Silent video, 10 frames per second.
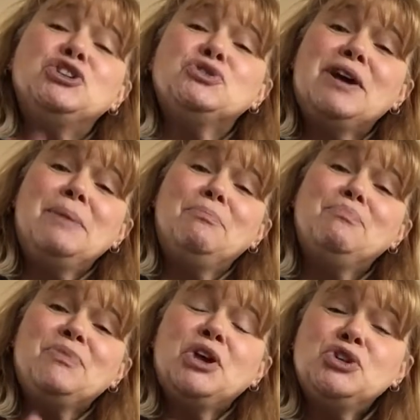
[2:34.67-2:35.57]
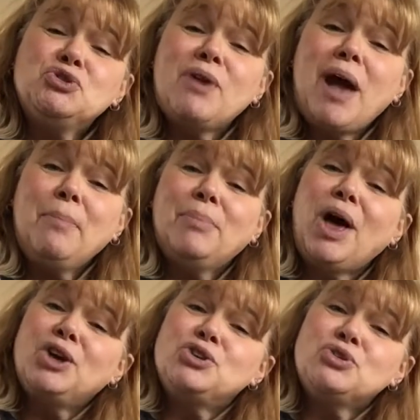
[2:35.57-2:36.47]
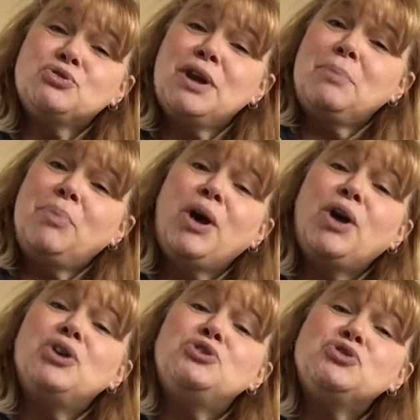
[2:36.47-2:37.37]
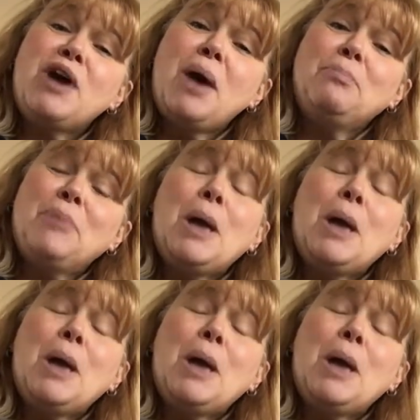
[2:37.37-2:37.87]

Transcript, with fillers: Drip, drop, drip, drop,